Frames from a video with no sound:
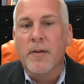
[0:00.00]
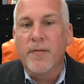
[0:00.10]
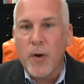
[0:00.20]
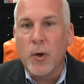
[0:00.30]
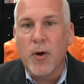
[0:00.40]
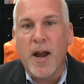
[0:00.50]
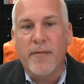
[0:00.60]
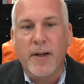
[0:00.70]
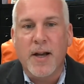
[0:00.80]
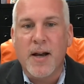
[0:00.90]

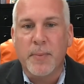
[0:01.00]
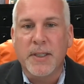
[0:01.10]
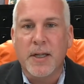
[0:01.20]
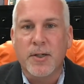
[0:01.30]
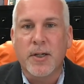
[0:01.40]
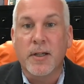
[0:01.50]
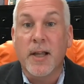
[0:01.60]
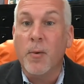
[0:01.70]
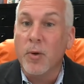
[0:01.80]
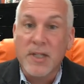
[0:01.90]
Photographic competition
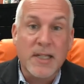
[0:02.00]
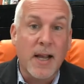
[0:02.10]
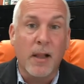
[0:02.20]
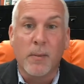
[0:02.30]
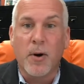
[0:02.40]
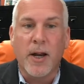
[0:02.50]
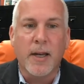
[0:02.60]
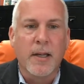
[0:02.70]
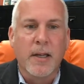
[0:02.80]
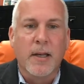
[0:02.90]
that we'll
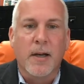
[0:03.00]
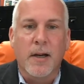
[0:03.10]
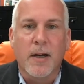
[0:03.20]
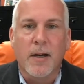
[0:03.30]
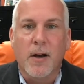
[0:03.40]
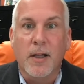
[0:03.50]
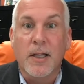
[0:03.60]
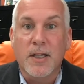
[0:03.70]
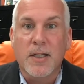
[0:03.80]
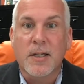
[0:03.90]
celebrate on
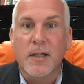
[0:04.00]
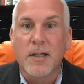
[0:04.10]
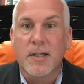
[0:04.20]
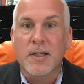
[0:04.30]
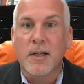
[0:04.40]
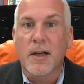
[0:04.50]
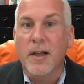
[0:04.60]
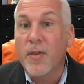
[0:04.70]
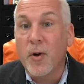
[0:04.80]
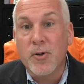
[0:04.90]
this
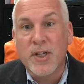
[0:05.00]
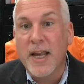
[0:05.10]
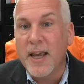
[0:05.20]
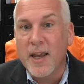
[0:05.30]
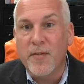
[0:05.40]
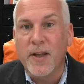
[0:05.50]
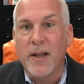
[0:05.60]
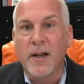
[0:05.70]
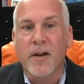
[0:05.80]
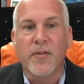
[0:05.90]
Thursday
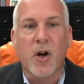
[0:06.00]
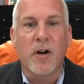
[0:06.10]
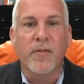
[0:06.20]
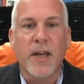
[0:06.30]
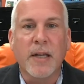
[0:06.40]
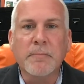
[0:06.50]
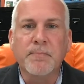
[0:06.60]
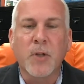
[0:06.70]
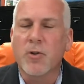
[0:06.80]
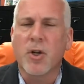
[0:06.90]
evening of our event.
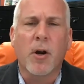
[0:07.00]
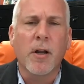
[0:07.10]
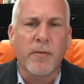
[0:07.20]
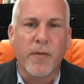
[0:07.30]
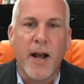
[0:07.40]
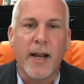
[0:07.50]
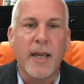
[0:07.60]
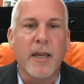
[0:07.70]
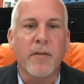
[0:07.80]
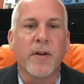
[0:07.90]
On Friday
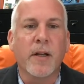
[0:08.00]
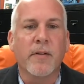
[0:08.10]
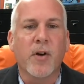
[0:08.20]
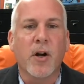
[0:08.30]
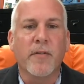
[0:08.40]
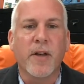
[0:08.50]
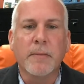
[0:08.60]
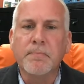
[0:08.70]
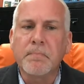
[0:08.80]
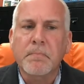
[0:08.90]
evening of our event.
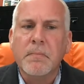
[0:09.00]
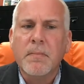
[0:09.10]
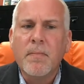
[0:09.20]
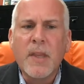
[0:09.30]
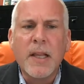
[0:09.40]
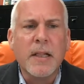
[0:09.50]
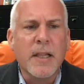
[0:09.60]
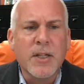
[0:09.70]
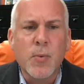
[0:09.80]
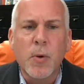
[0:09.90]

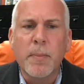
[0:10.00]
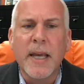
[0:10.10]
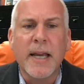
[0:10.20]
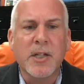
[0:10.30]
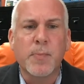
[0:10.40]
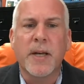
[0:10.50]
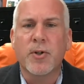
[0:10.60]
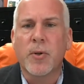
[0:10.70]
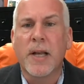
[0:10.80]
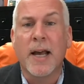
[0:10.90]
This will be a
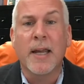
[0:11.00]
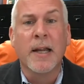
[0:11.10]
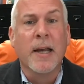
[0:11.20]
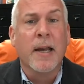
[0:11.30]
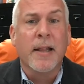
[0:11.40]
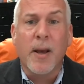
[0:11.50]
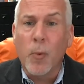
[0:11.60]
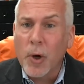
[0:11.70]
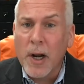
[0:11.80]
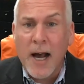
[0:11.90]
special night that
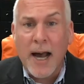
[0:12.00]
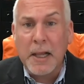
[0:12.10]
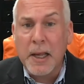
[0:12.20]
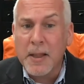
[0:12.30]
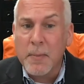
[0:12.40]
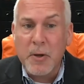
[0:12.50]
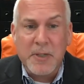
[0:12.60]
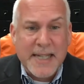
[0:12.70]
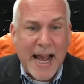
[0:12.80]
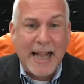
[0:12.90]
we're going to highlight the
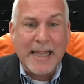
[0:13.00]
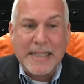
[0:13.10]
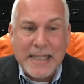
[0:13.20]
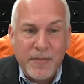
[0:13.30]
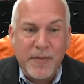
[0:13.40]
most talented